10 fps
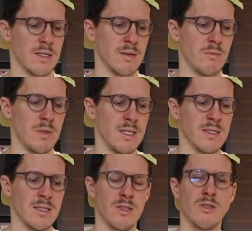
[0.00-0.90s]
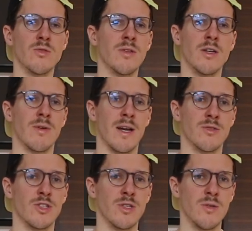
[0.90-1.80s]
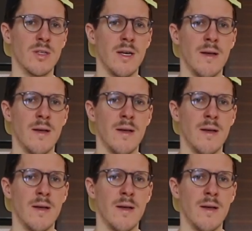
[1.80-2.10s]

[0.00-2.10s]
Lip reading: some beans is through the ground chute.